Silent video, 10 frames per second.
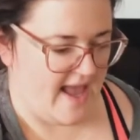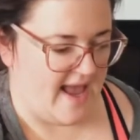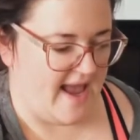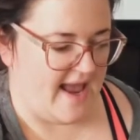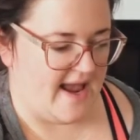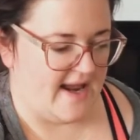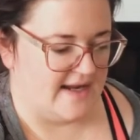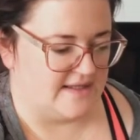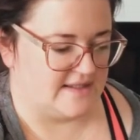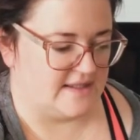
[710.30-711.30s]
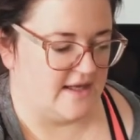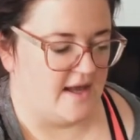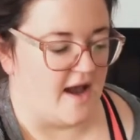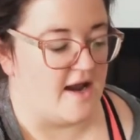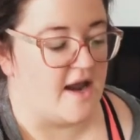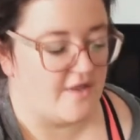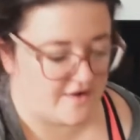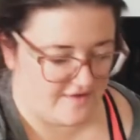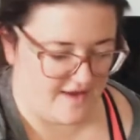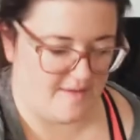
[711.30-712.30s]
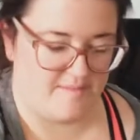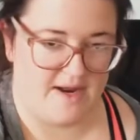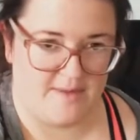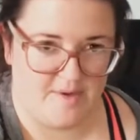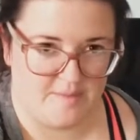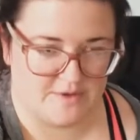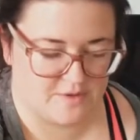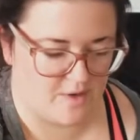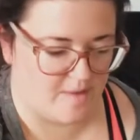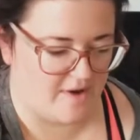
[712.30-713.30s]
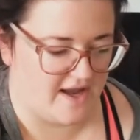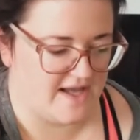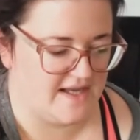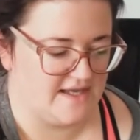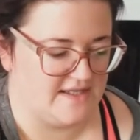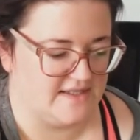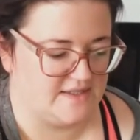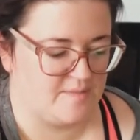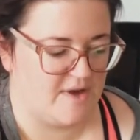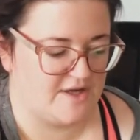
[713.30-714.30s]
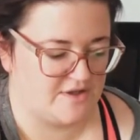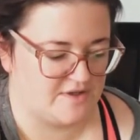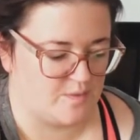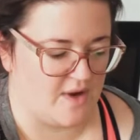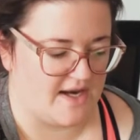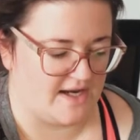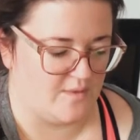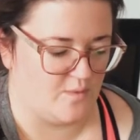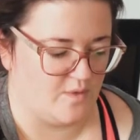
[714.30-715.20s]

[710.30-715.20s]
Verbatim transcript: And Another that many people swear by is Petra's Wedding,